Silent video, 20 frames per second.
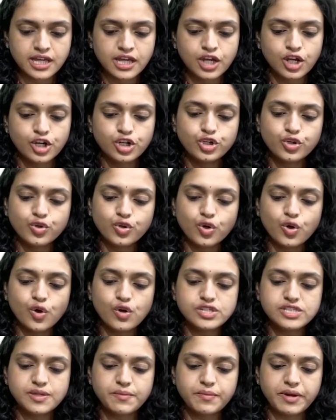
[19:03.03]
To close the
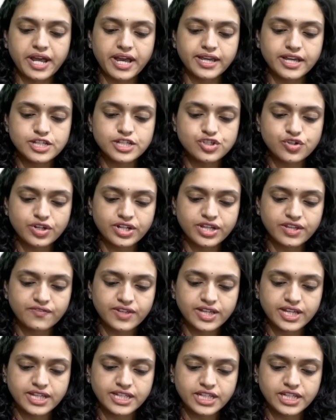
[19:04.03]
brackets, you are giving
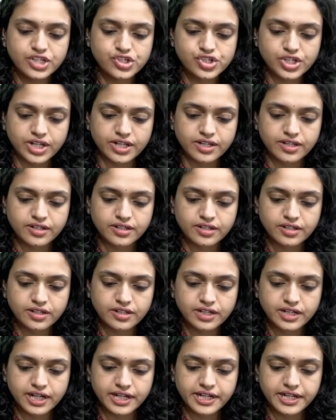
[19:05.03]
an E-chain
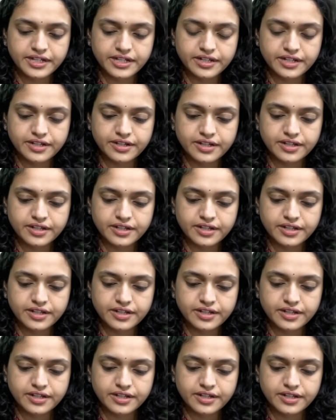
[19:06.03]
connected.